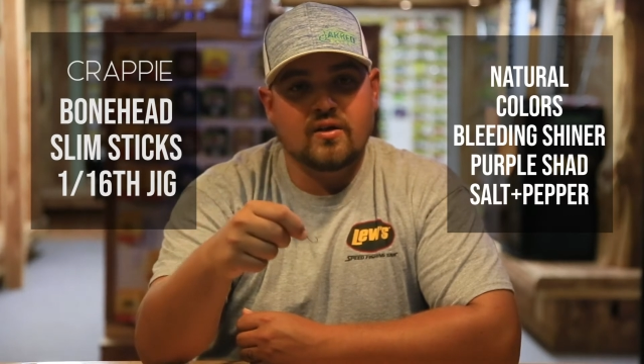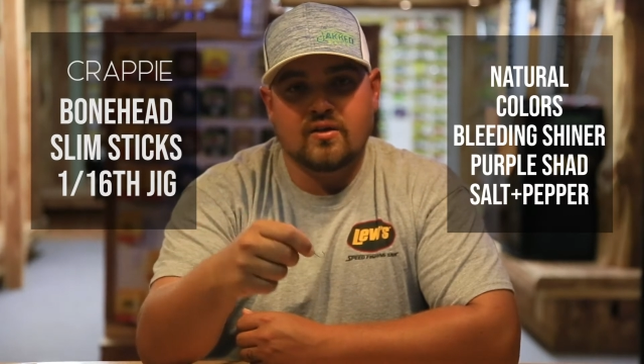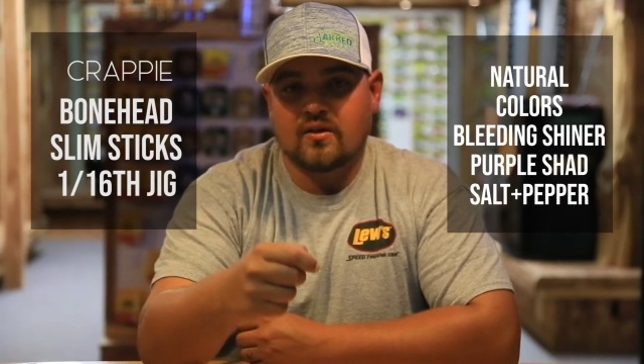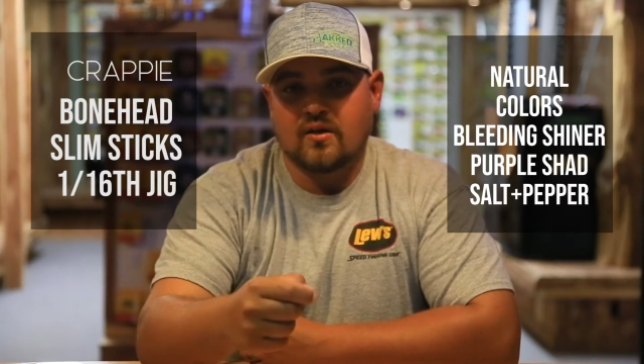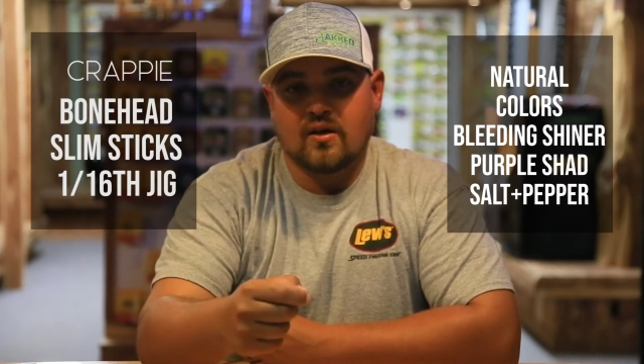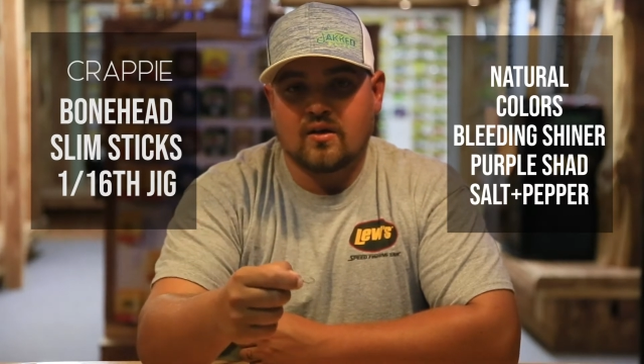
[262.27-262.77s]

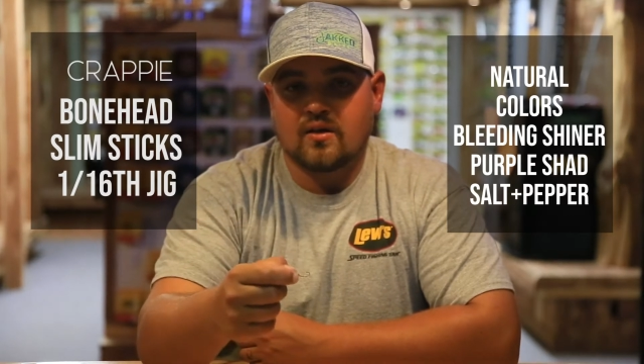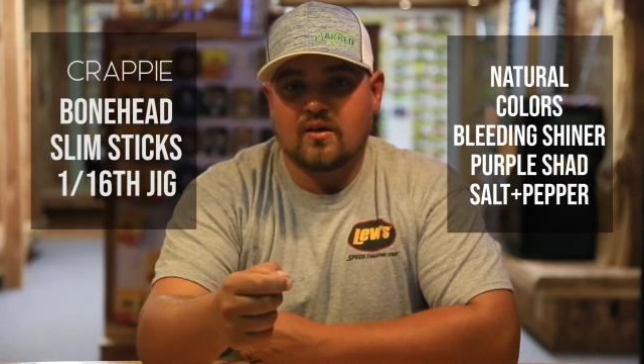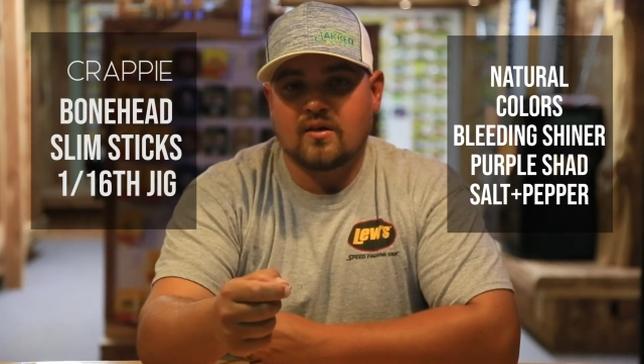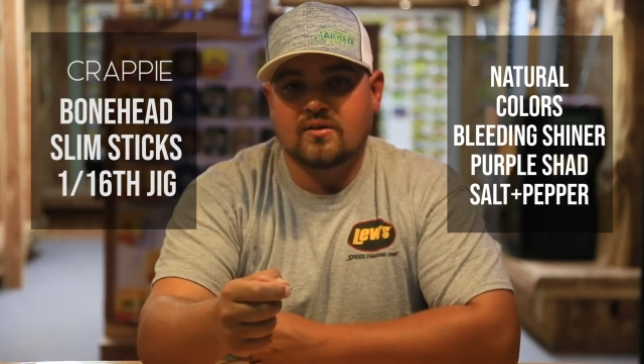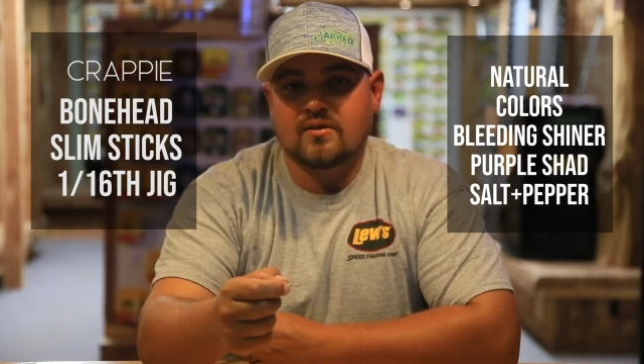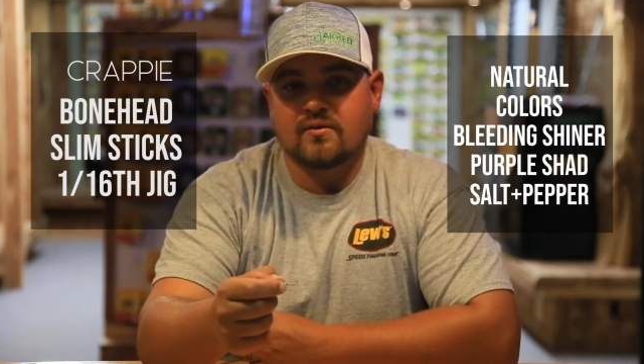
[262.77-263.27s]
you're not
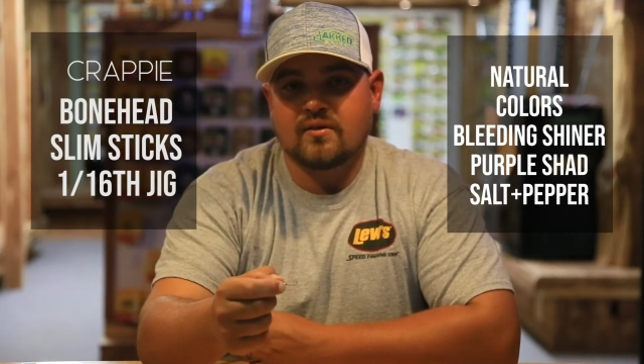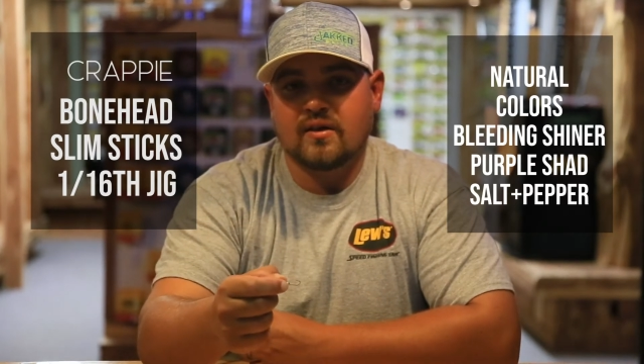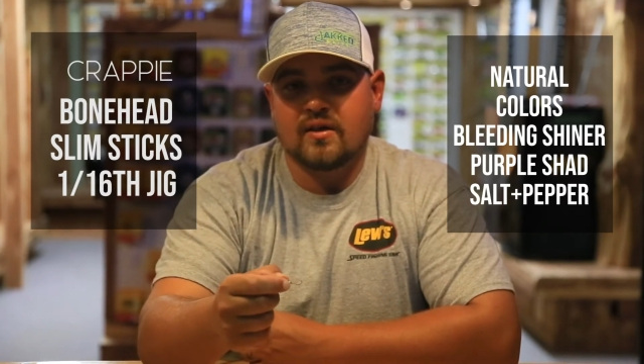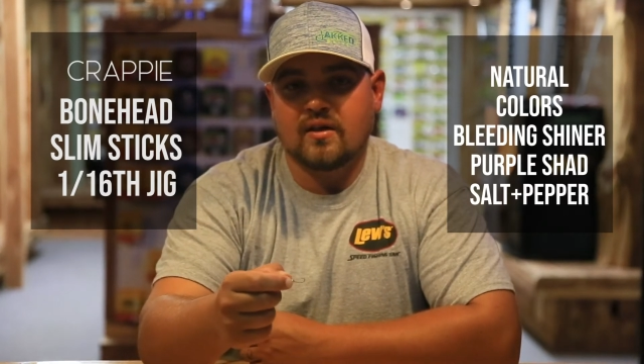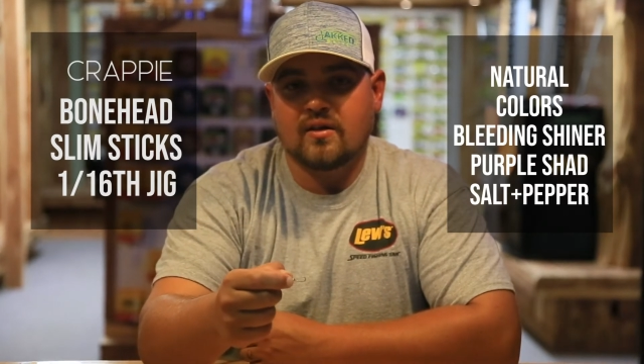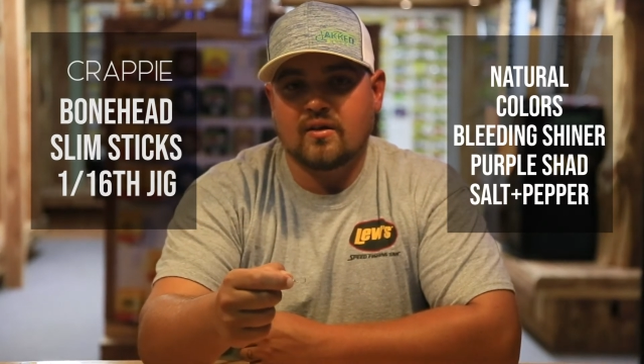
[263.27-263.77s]
constantly
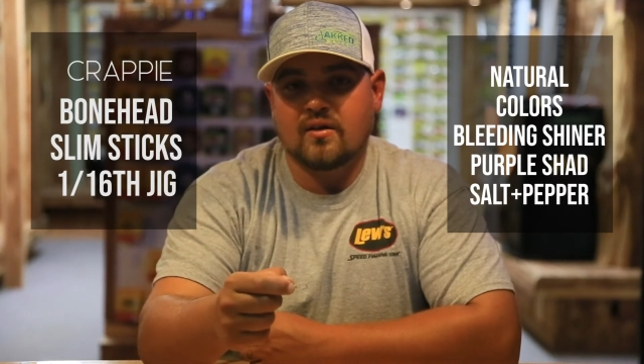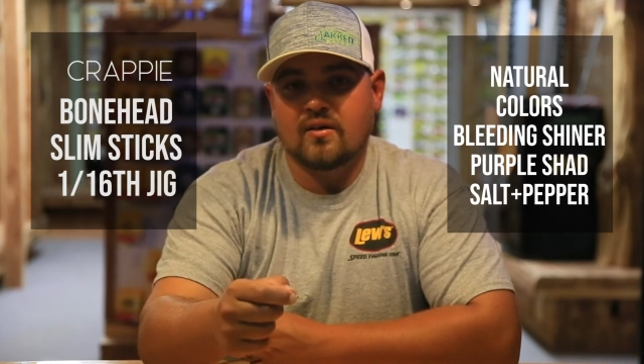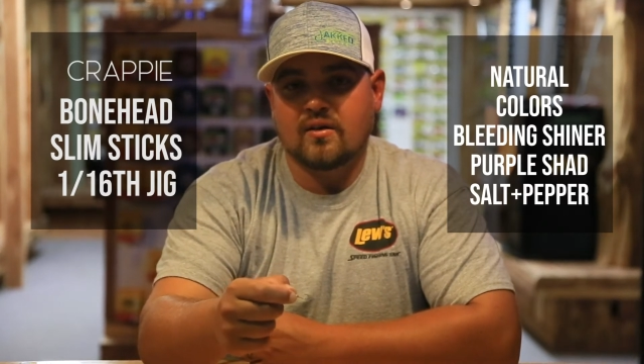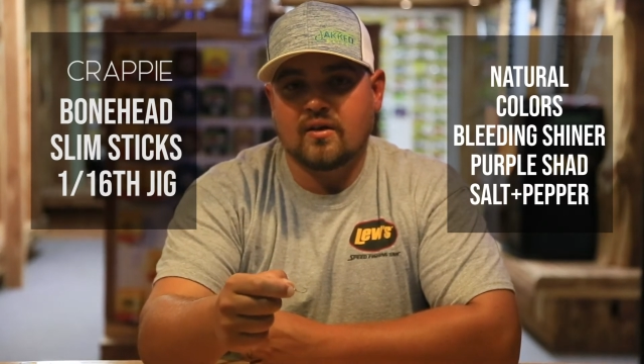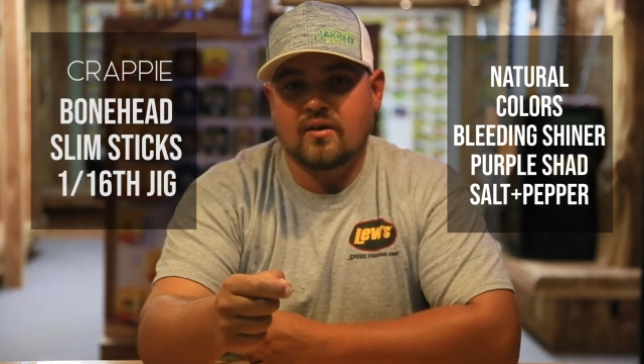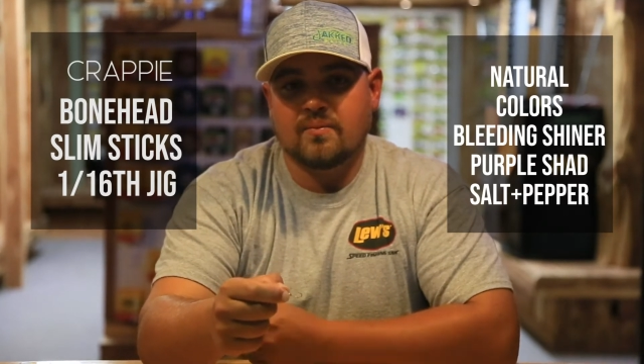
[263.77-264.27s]
getting
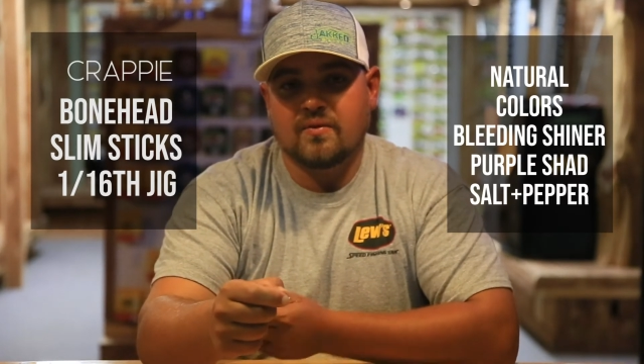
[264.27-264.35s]
hung up.